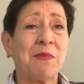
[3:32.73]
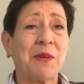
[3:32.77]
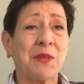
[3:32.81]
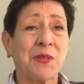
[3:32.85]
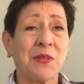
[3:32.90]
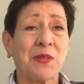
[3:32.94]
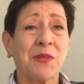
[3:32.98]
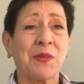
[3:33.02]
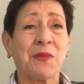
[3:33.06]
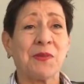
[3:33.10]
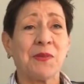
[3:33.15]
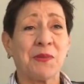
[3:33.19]

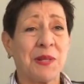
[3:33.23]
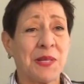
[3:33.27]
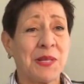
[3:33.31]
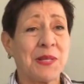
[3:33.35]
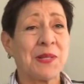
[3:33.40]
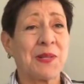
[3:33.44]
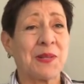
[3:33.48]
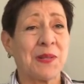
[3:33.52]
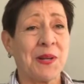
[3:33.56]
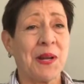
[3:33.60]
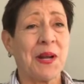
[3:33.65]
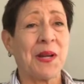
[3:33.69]
Most of the
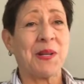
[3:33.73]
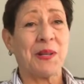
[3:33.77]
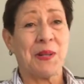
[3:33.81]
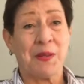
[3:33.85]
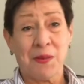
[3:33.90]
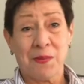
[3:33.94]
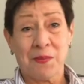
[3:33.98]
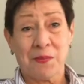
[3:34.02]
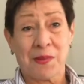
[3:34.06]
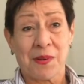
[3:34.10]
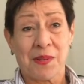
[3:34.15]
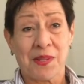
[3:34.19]
ones are not
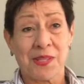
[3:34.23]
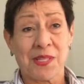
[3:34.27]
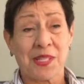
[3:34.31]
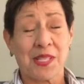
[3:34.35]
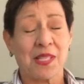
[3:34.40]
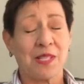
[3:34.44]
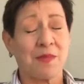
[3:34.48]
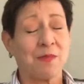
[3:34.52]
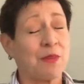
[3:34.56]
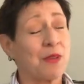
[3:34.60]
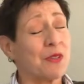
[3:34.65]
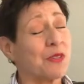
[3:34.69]
humorous
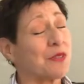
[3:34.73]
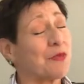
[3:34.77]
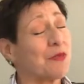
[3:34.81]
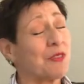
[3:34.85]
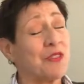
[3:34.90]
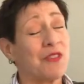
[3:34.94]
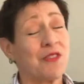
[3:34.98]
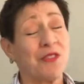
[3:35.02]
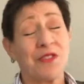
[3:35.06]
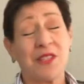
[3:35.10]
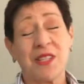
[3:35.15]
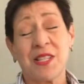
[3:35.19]
because most of
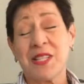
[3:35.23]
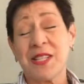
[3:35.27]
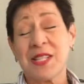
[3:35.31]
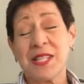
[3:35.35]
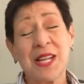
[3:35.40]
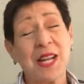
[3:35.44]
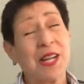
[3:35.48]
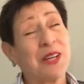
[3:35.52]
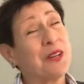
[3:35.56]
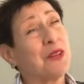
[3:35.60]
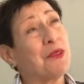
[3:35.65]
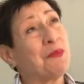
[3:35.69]
what you see is
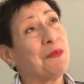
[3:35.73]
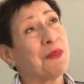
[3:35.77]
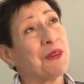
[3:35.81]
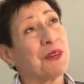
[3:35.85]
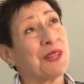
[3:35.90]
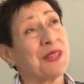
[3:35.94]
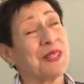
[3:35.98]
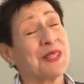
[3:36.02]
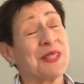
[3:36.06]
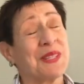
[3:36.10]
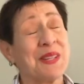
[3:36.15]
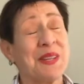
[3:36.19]
not
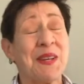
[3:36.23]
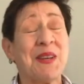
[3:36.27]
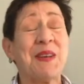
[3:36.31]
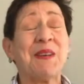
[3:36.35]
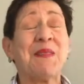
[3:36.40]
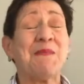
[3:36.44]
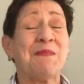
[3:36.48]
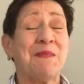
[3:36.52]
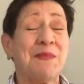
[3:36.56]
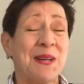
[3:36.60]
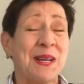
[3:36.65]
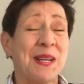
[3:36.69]
humorous,
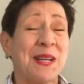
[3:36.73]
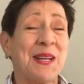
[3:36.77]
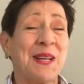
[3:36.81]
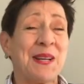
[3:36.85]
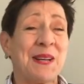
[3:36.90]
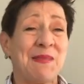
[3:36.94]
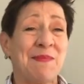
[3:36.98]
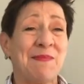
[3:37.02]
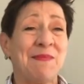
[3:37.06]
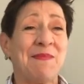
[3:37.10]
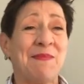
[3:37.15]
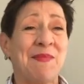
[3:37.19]
but
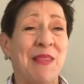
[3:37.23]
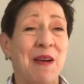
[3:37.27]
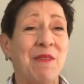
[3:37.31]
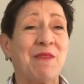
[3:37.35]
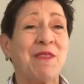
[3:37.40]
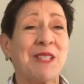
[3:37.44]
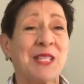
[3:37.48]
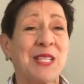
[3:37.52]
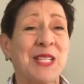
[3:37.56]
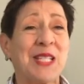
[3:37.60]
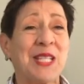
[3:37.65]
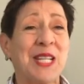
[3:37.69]
that
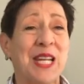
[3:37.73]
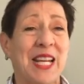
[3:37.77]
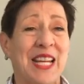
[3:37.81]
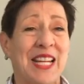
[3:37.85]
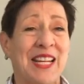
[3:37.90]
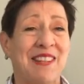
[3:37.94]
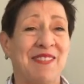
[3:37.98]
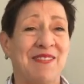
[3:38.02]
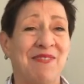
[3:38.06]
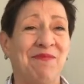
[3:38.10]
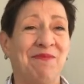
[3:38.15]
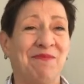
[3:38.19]
one
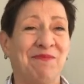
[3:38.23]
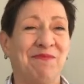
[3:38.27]
stayed.